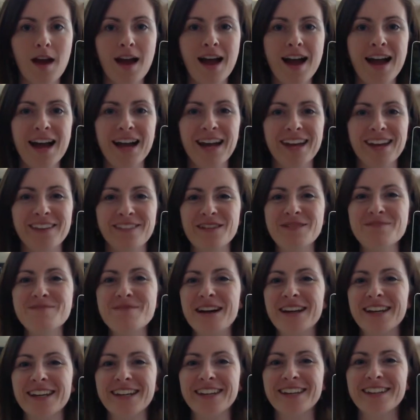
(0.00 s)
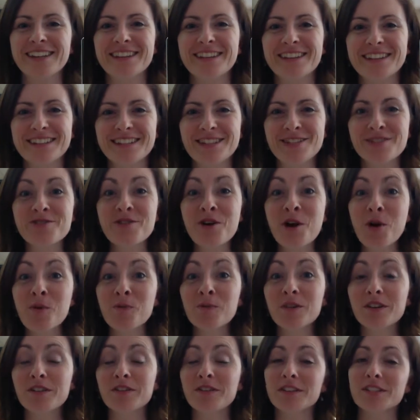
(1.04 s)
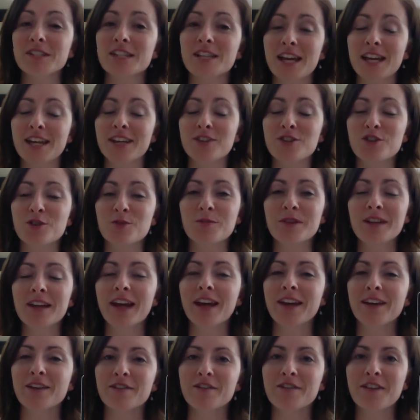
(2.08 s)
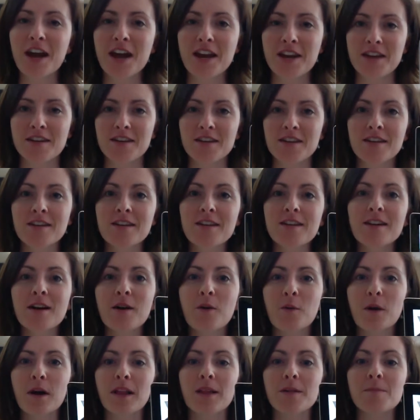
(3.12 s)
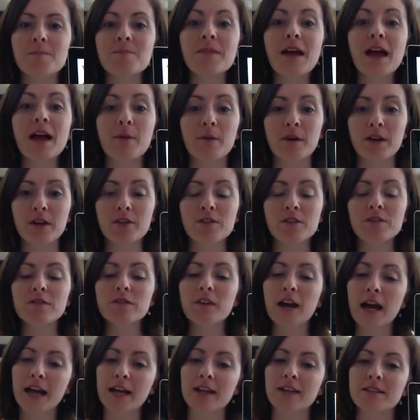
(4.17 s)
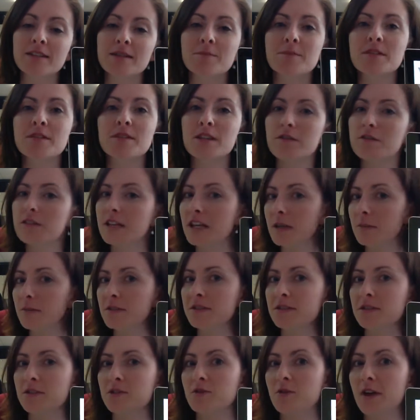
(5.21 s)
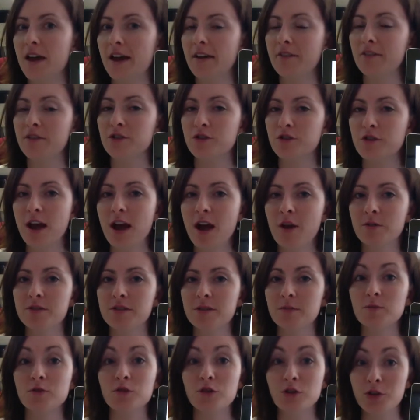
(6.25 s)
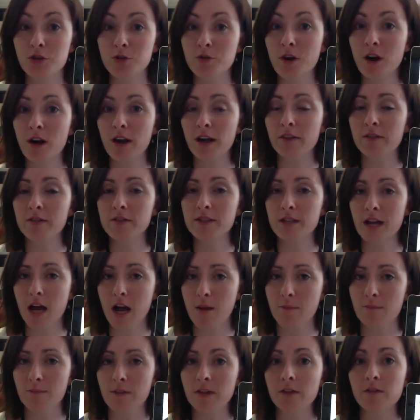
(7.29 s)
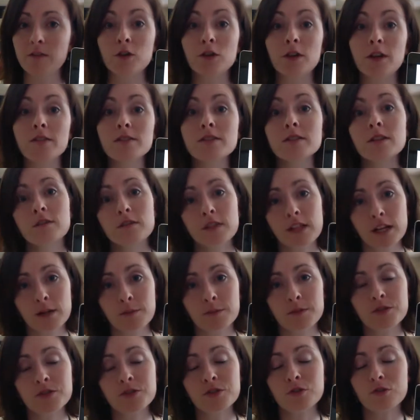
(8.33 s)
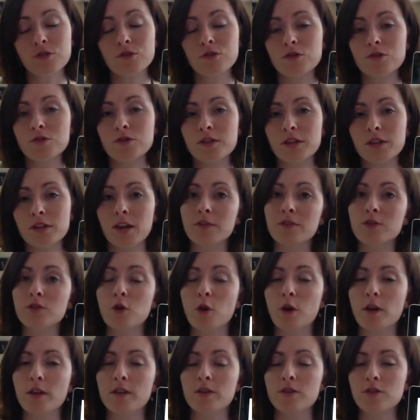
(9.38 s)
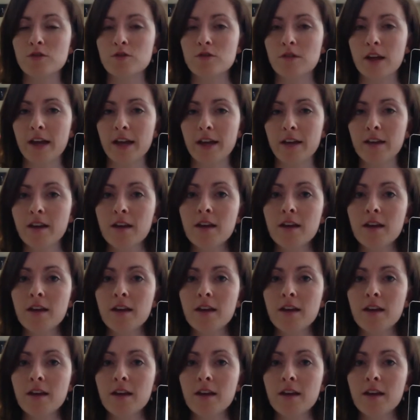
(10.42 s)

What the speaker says: Hi everybody, this is your homework for tonight. It should be kind of fun. Well, I want you to find some stuffed animals that you have at your house. I'm sure you all have some. If you don't have stuffed animals, you can choose another toy that you like.